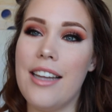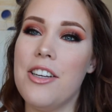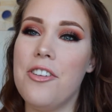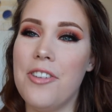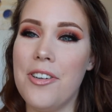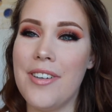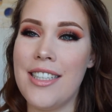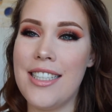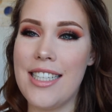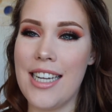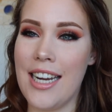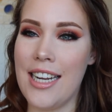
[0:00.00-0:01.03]
Hello
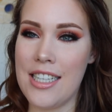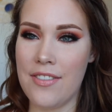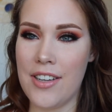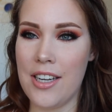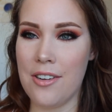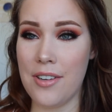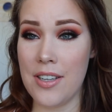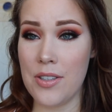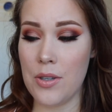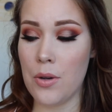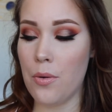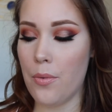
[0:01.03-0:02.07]
everyone, today's video
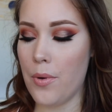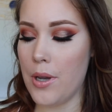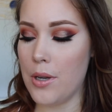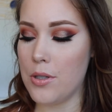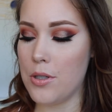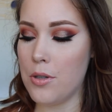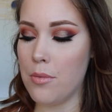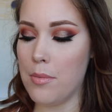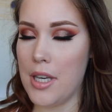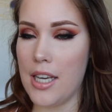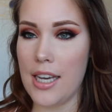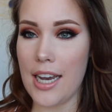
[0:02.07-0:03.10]
is going to
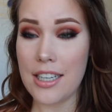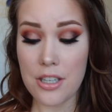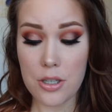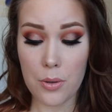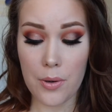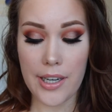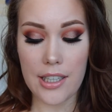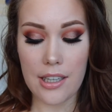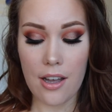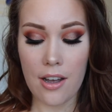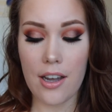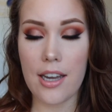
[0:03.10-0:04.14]
be a tutorial
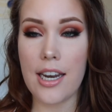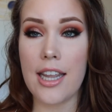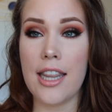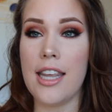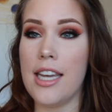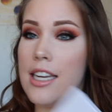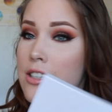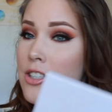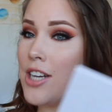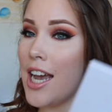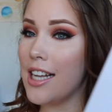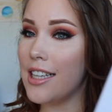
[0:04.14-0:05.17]
on the
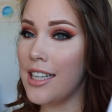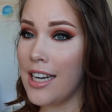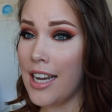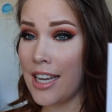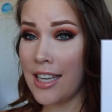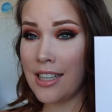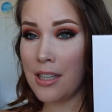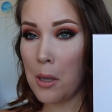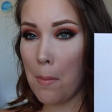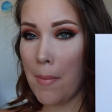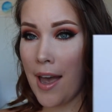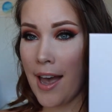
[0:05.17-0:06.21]
Jaclyn
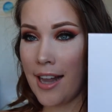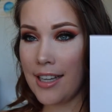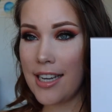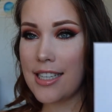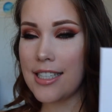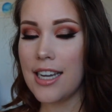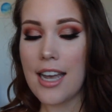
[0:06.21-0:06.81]
Hill palette.